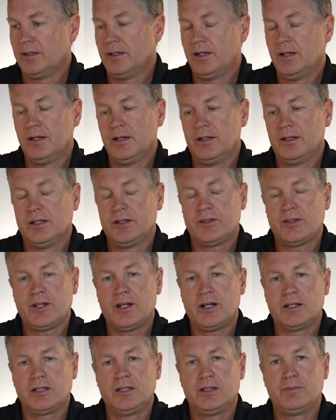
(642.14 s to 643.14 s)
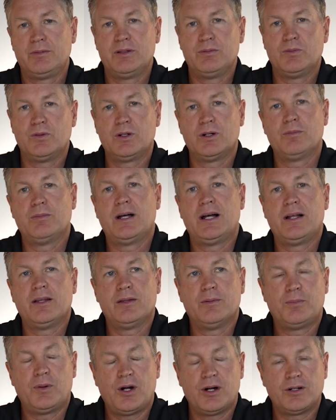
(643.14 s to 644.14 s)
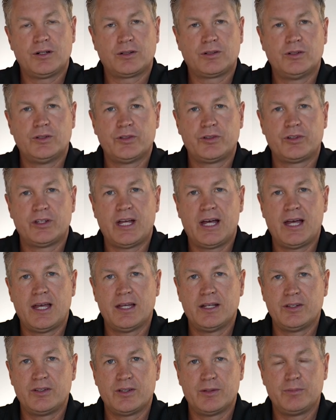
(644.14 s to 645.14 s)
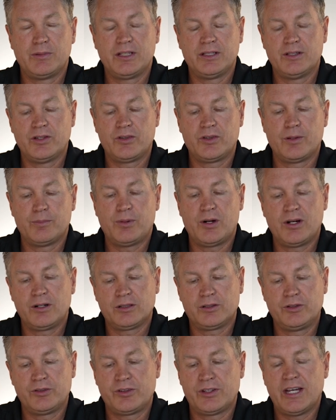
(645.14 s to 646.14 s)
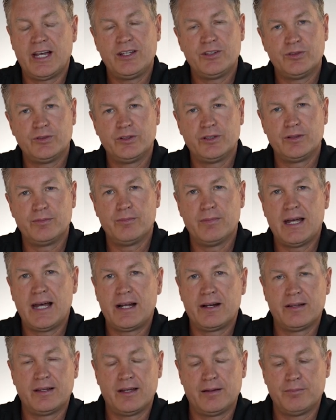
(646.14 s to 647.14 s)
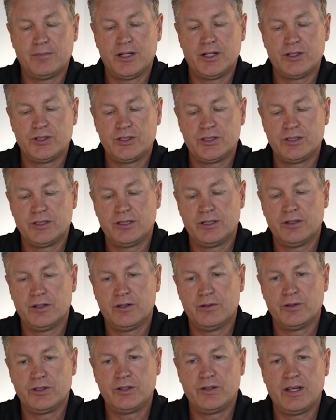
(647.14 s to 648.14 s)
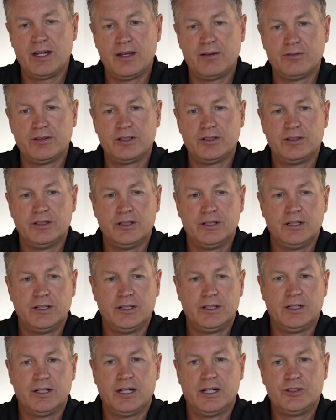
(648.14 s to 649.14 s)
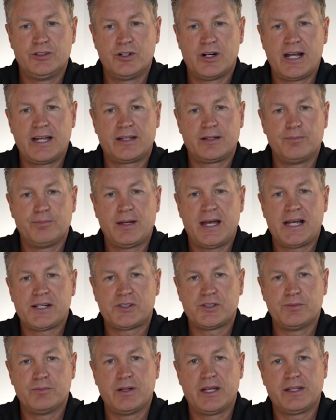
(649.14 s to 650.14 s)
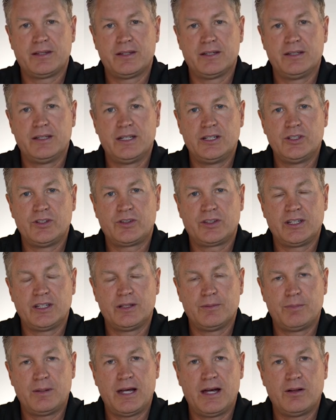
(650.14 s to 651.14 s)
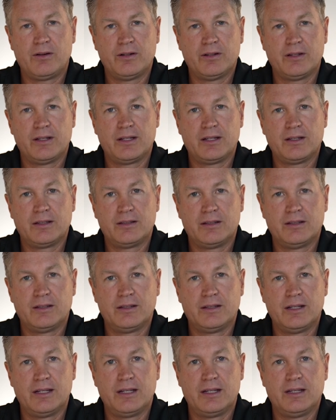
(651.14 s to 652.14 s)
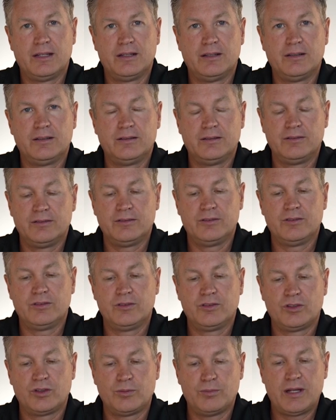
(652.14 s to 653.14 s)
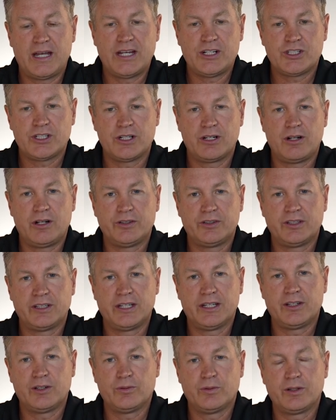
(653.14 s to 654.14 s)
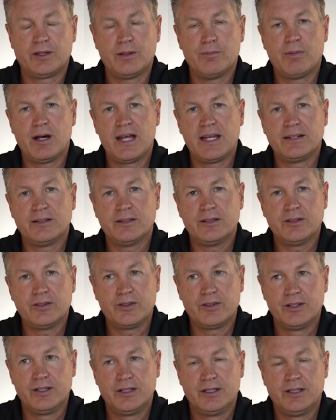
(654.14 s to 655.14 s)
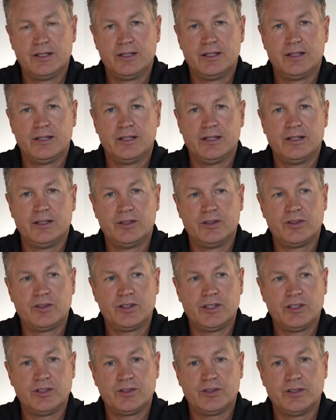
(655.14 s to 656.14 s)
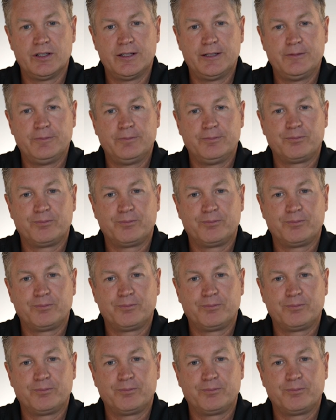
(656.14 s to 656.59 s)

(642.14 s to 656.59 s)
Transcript: Let's talk a little bit more about the particle size. I mean, does the particle size really matter that much? You know, when you have a dry compaction method, they just get the powder, they smash it all together with the binders and sinter it.